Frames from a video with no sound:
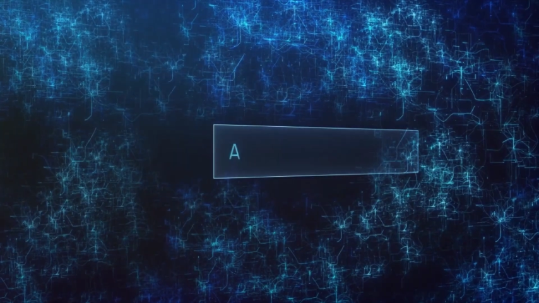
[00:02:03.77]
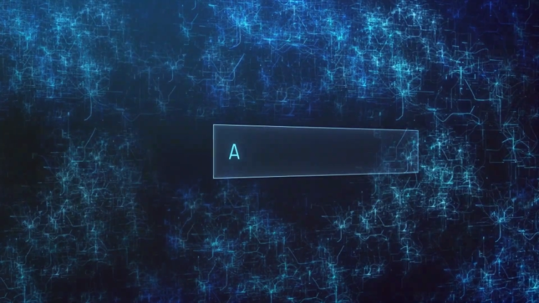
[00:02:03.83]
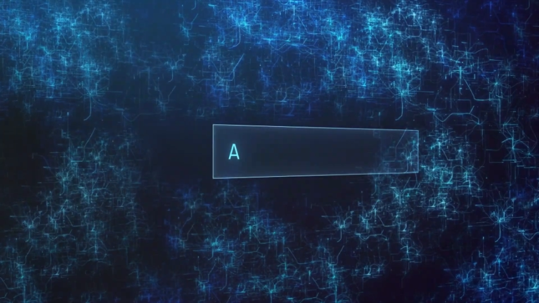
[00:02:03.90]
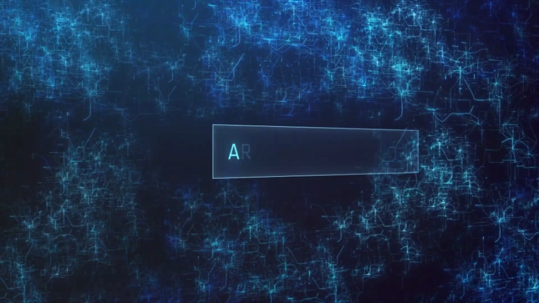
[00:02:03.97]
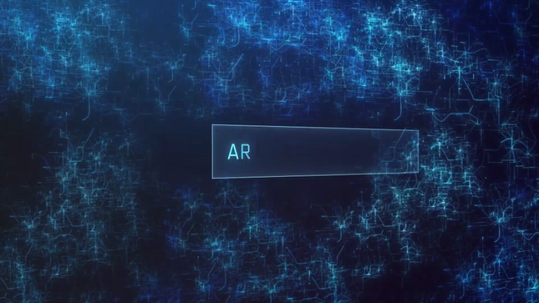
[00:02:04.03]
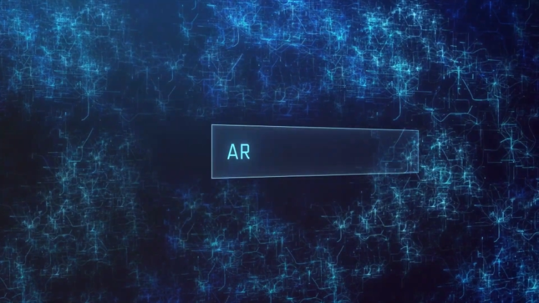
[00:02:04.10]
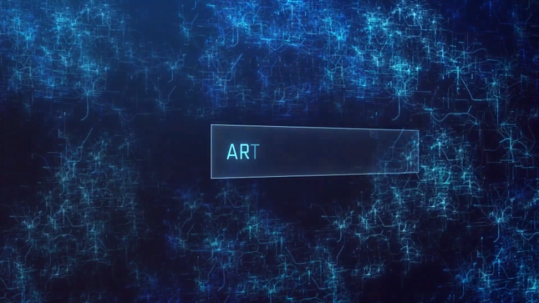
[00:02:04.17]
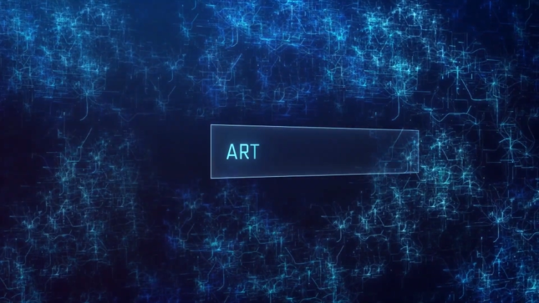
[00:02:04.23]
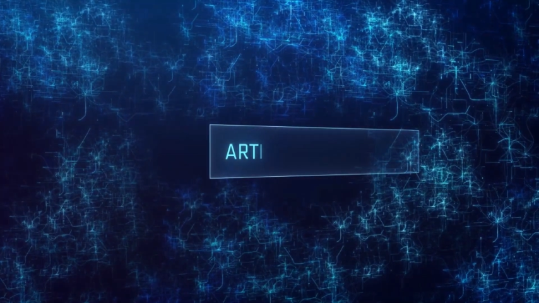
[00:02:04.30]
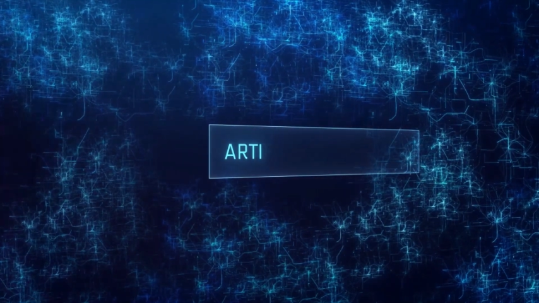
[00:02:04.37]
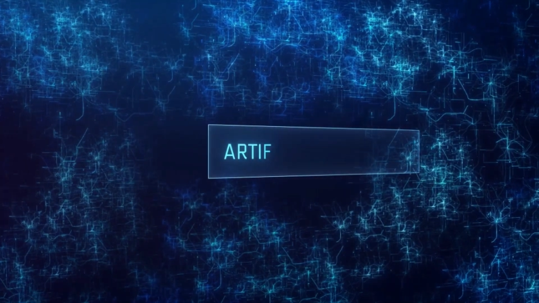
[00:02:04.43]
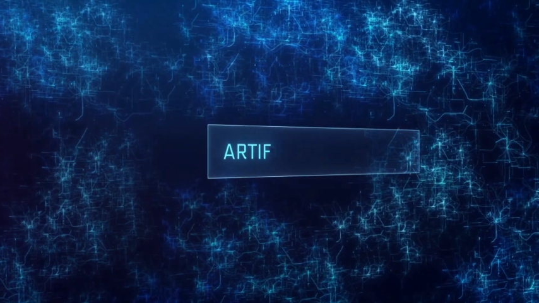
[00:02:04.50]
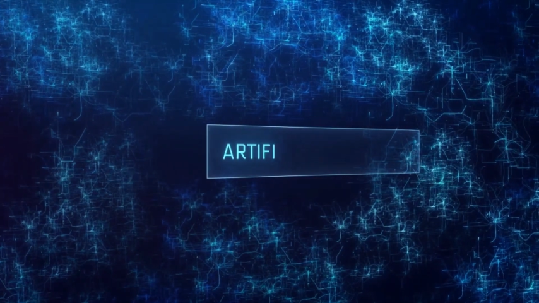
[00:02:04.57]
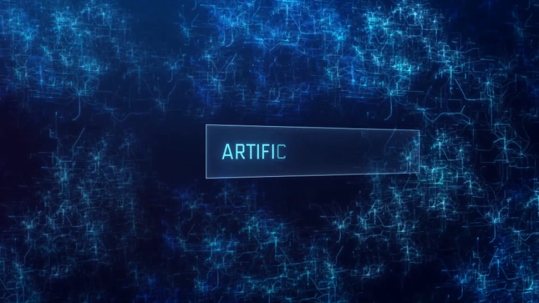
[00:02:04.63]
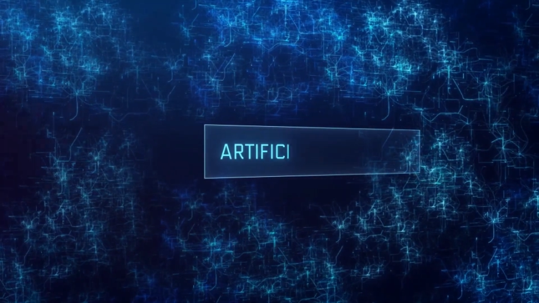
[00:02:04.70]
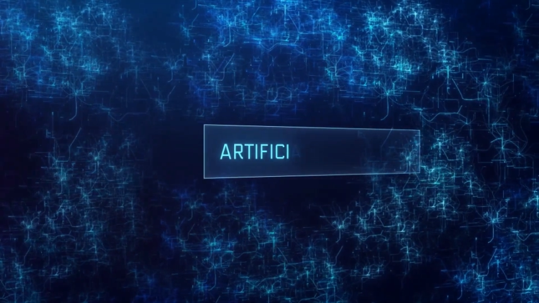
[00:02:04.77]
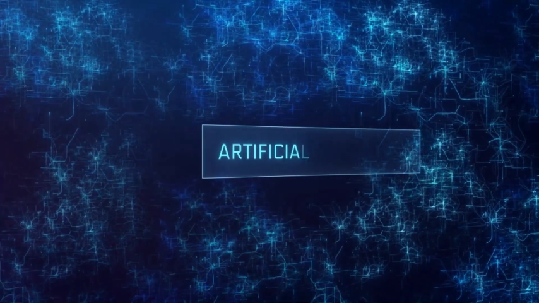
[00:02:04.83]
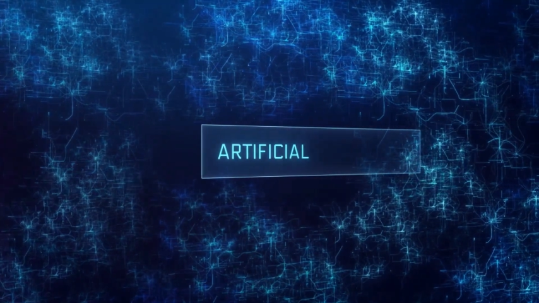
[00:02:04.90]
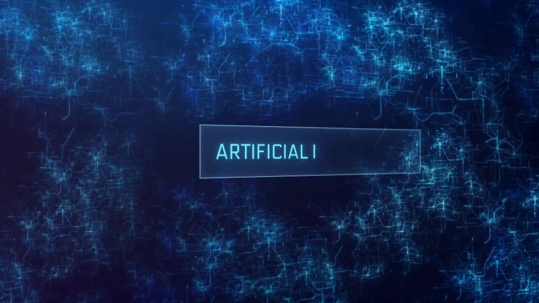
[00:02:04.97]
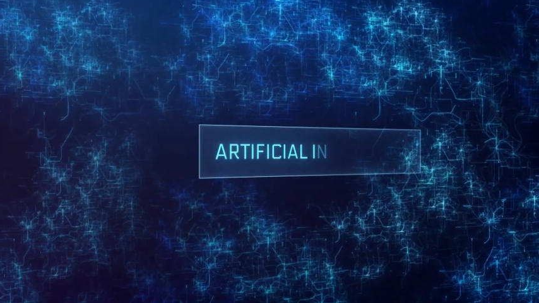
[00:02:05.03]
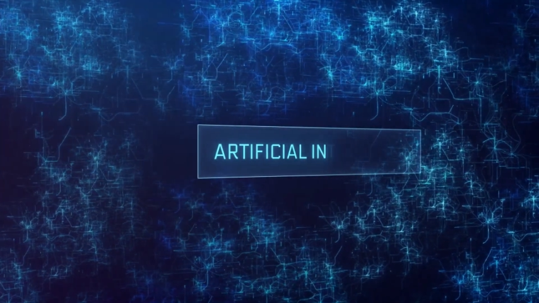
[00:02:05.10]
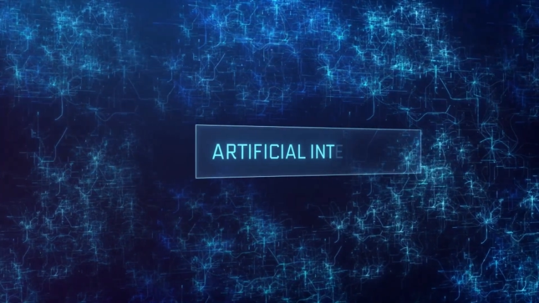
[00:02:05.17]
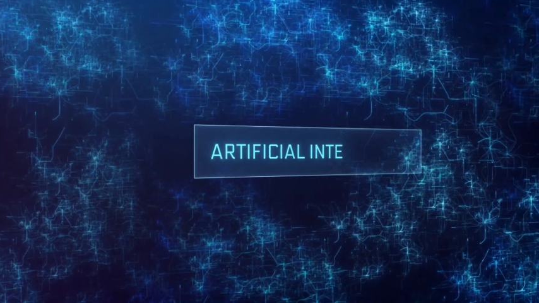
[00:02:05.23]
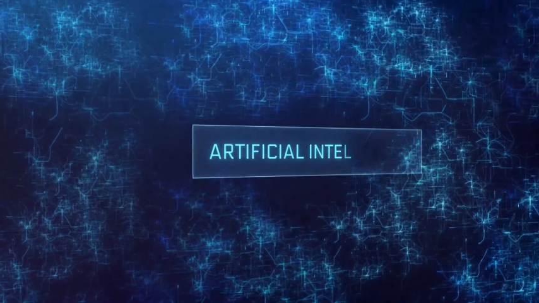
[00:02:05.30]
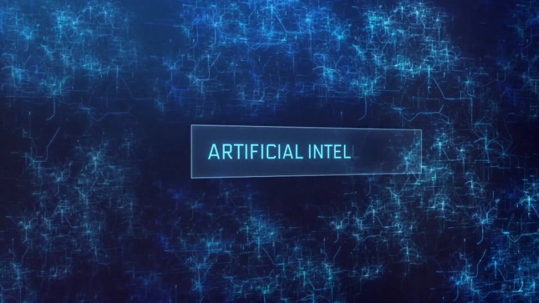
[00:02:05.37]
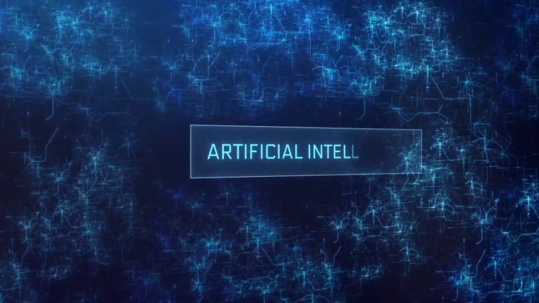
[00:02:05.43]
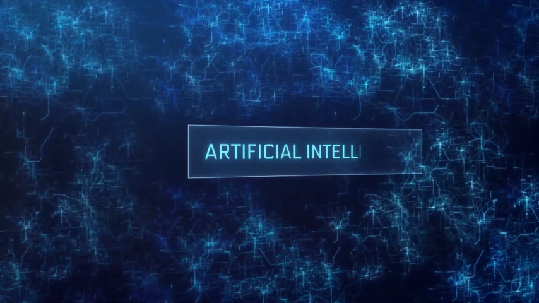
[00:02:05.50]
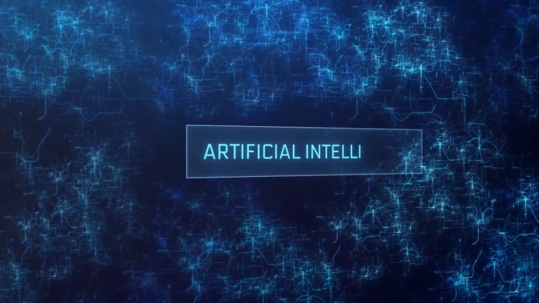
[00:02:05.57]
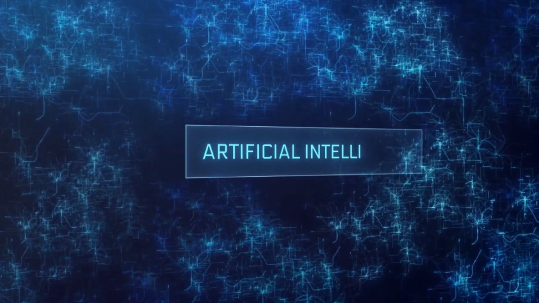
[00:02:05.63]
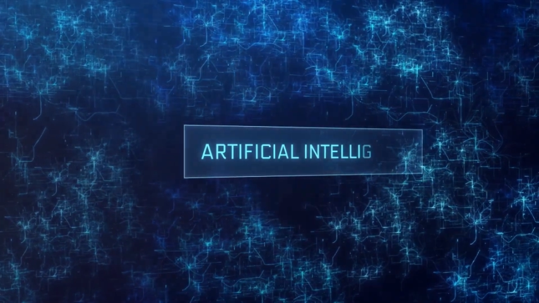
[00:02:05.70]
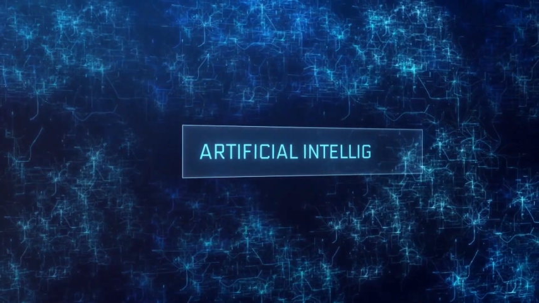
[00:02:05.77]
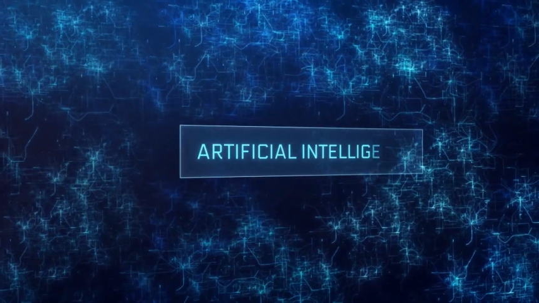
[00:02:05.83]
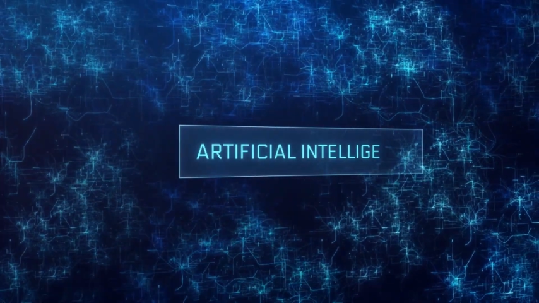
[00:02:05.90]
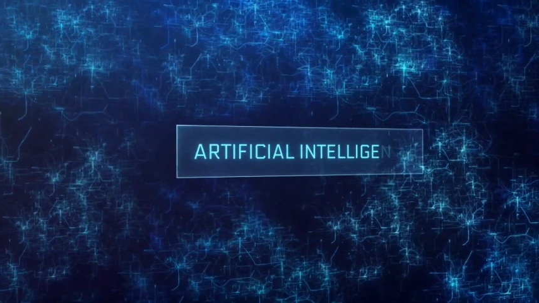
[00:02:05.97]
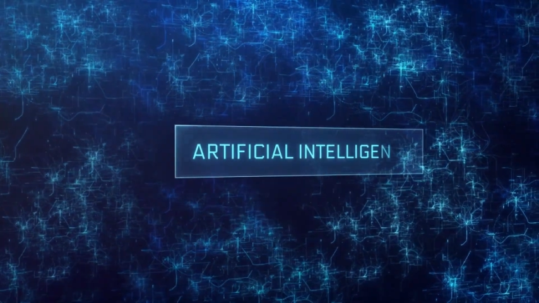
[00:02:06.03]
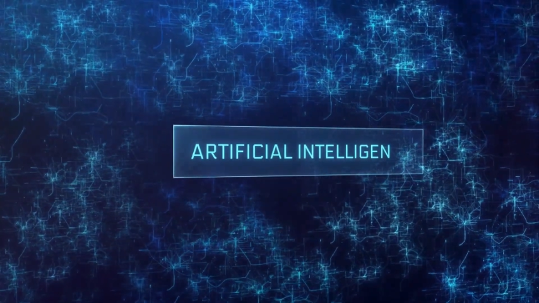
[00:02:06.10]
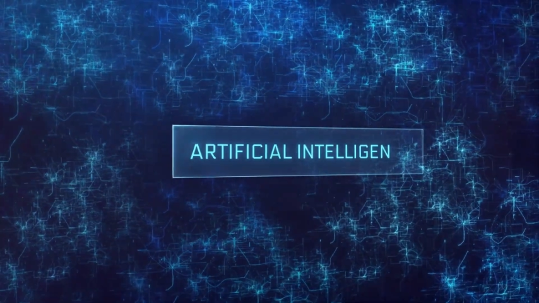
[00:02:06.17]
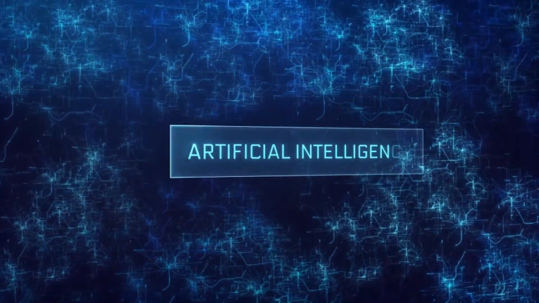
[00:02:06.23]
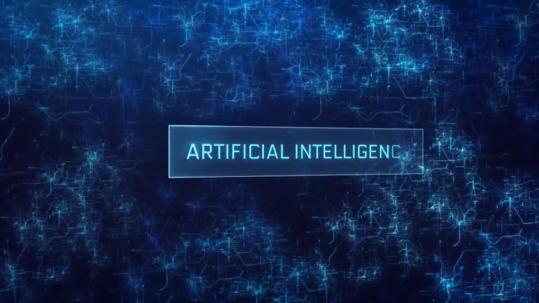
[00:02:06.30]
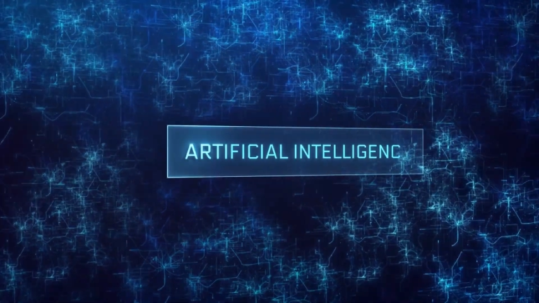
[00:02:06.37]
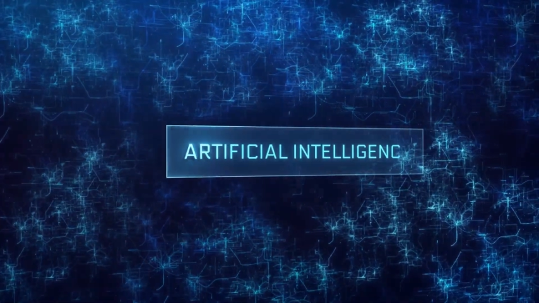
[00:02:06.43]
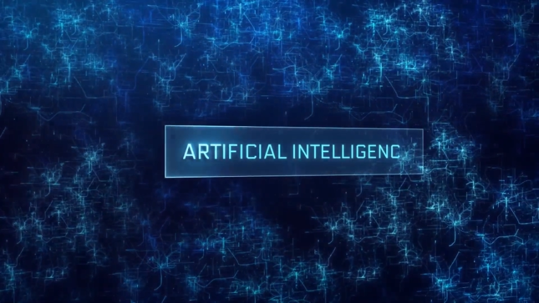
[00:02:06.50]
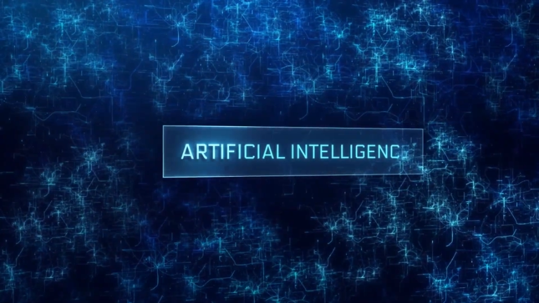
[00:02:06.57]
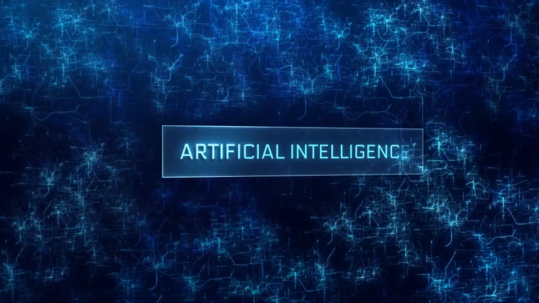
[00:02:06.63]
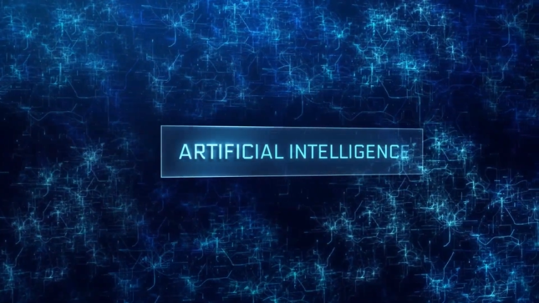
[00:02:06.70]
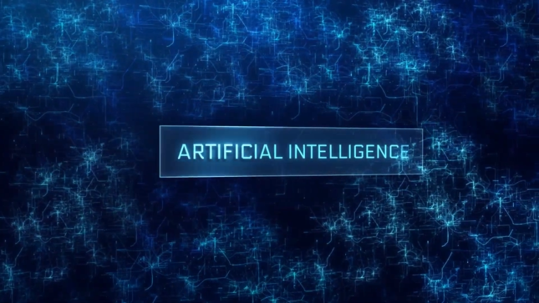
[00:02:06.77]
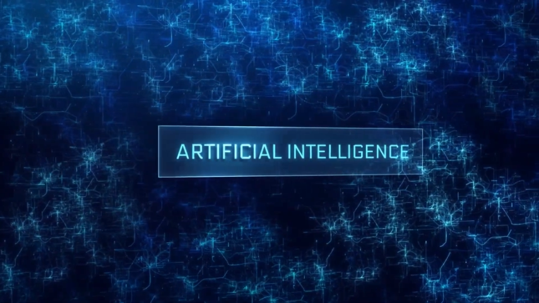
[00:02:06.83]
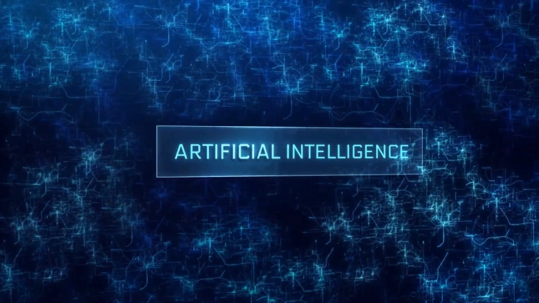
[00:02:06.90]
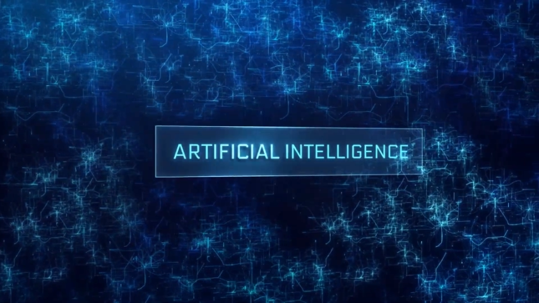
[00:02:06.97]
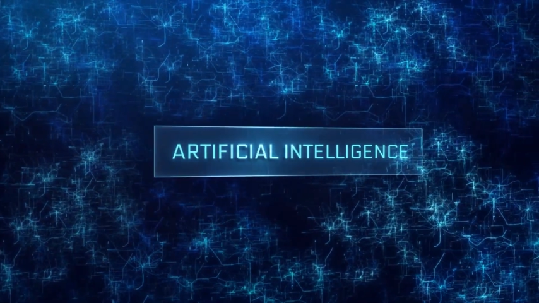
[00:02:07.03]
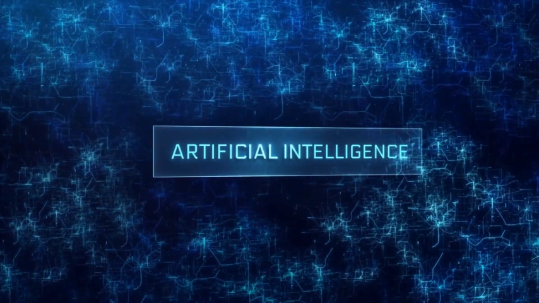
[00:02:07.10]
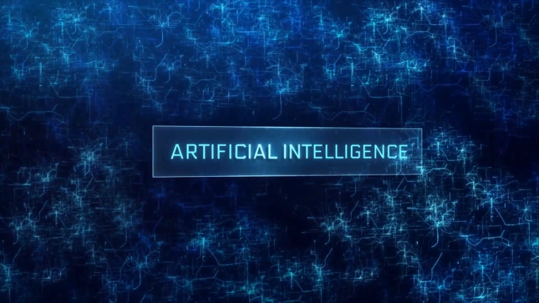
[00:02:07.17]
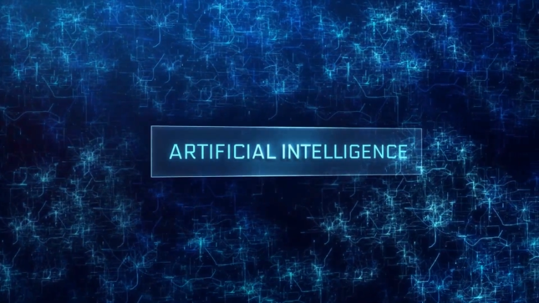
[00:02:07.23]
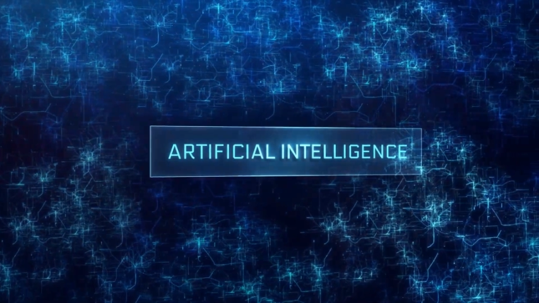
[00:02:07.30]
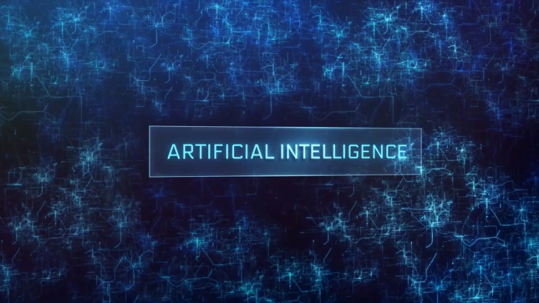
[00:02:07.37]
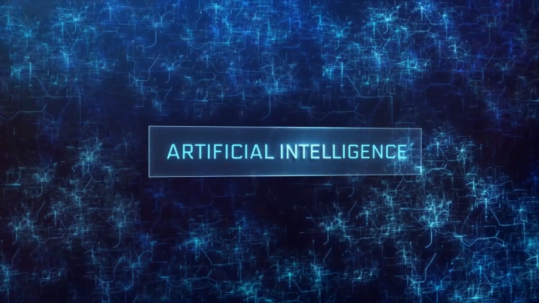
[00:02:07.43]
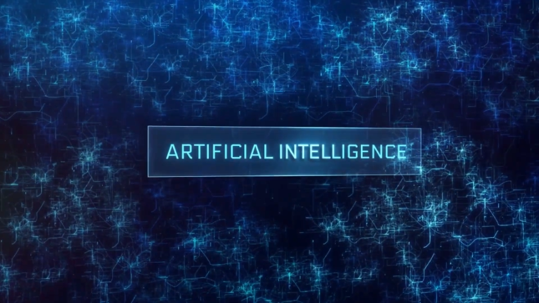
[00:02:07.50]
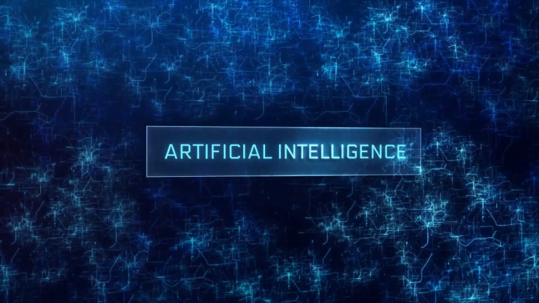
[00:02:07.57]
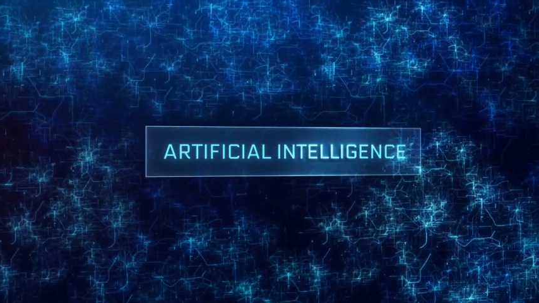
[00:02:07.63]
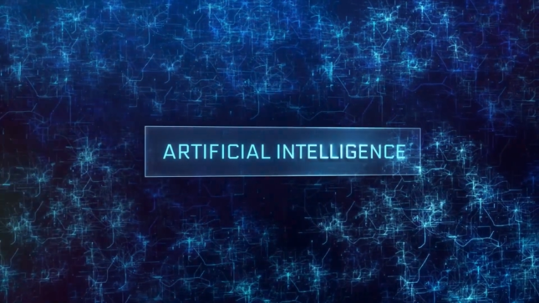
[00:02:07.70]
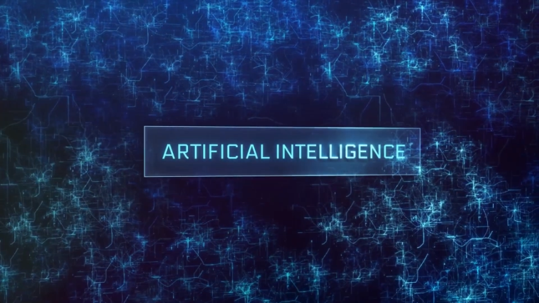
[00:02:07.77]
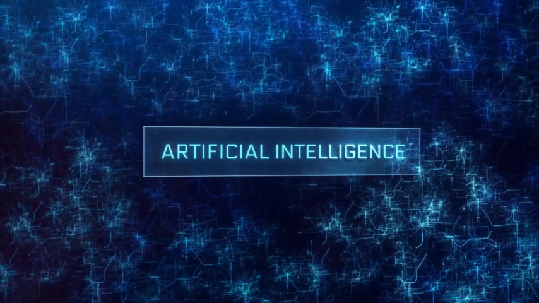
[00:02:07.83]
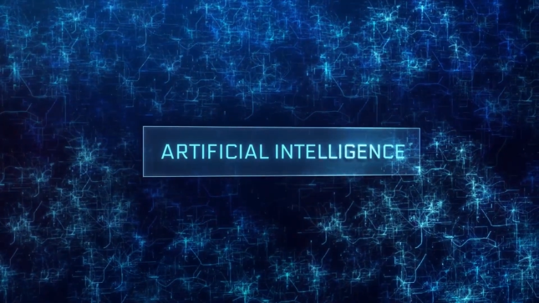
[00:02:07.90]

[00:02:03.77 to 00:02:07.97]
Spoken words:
No face is visible, so there are no lips to read.